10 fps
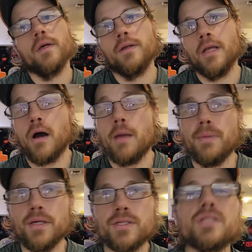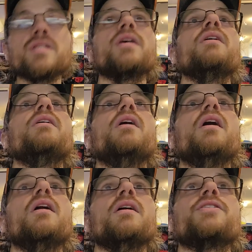you know, I missed,
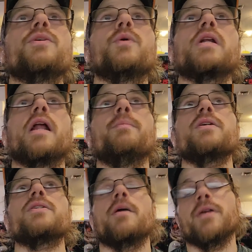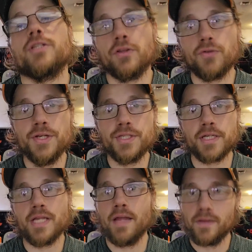let's see, what did I miss? I missed a
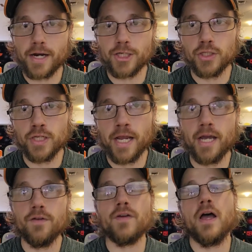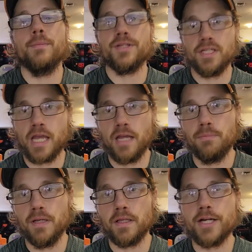3-6-10 that I shouldn't have, I missed a
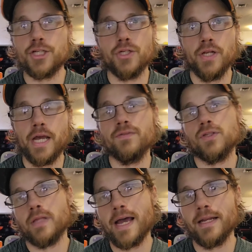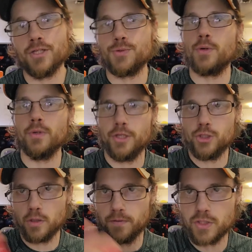10-pin that I shouldn't have, so that is what really
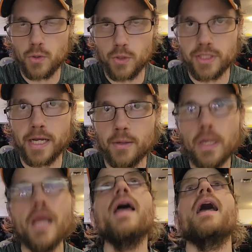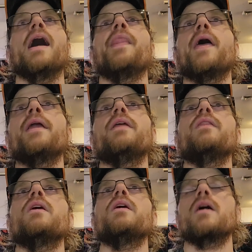drove the scores down. And then in
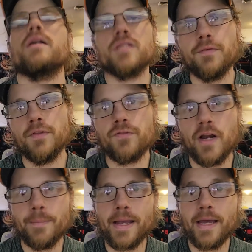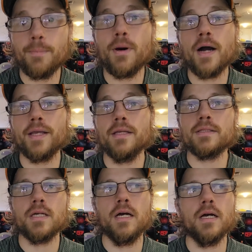the seventh frame, I had a pocket,
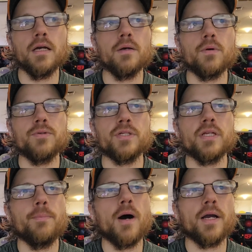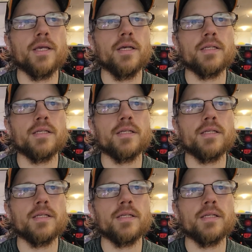a pocket